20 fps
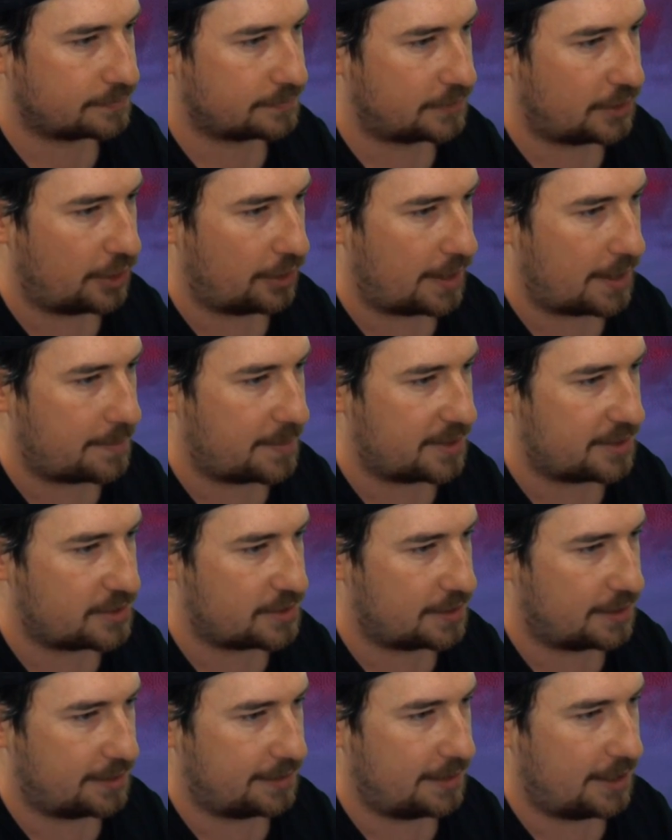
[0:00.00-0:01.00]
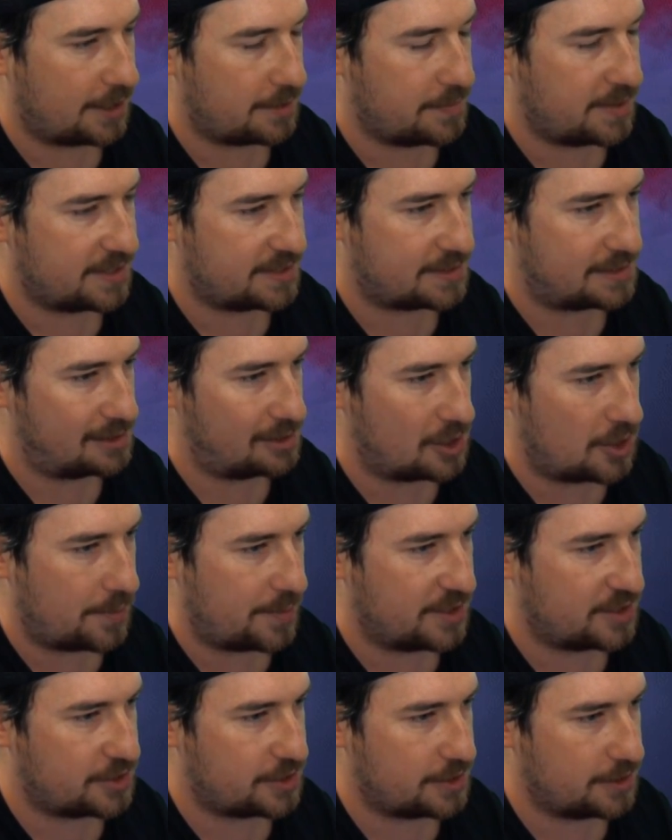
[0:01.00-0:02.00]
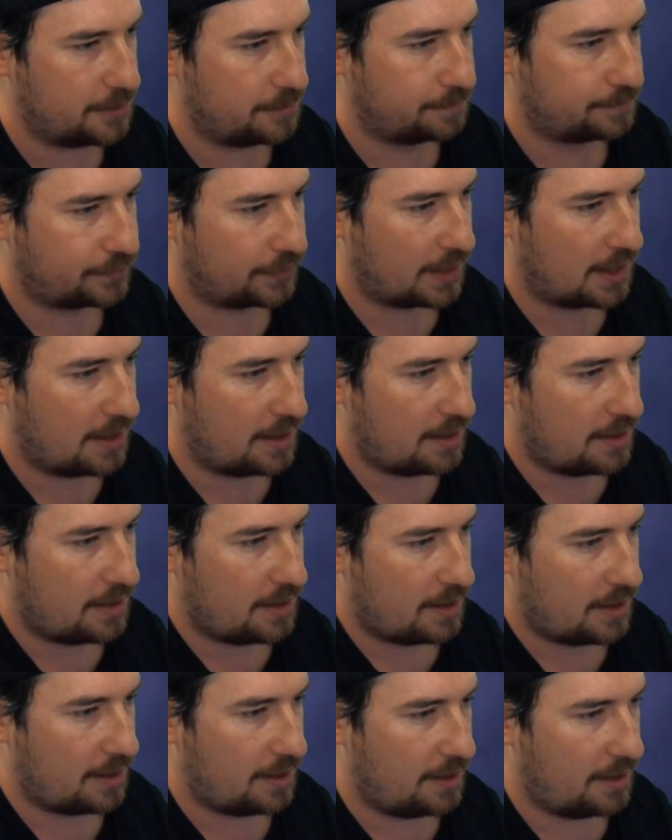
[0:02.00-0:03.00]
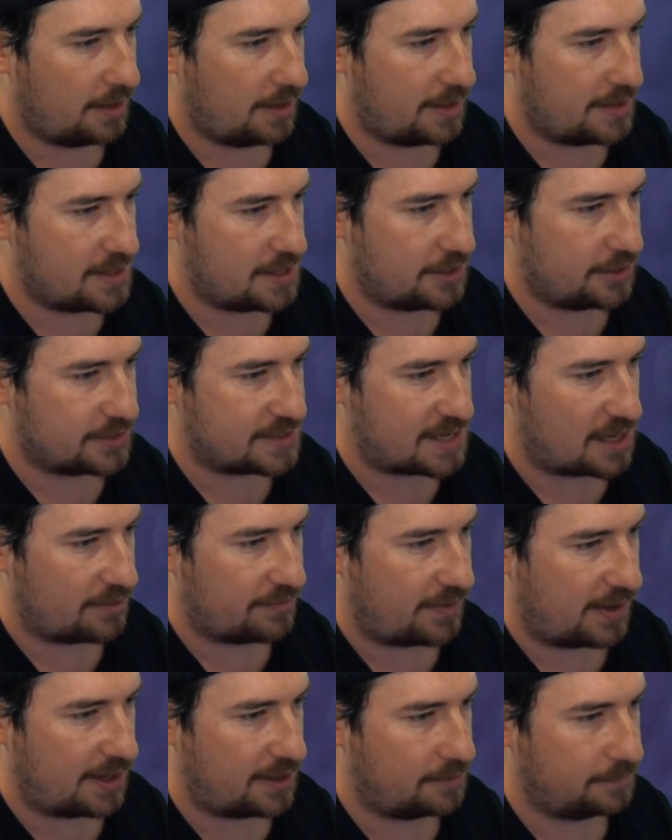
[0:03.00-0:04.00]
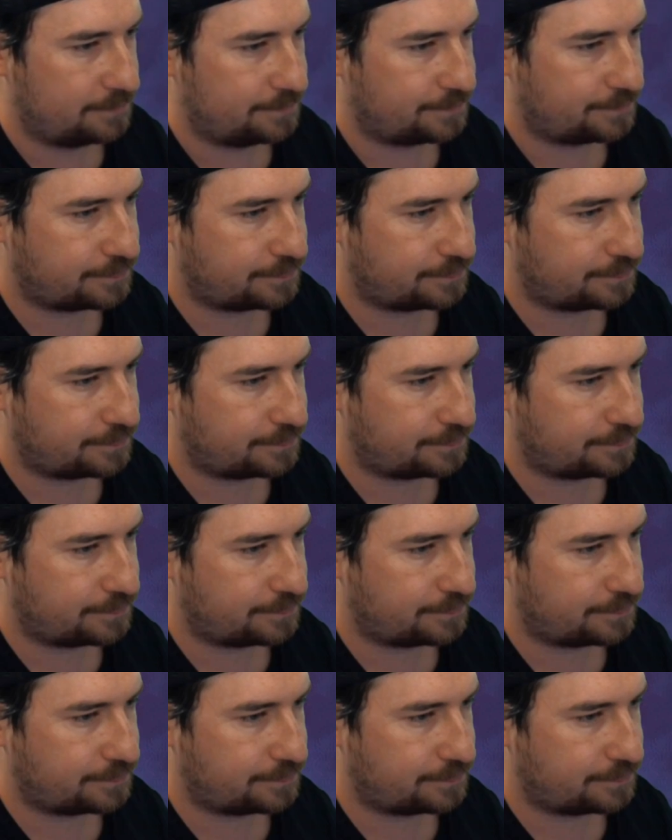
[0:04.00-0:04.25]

your image. It can be a still image too. And then your sound file.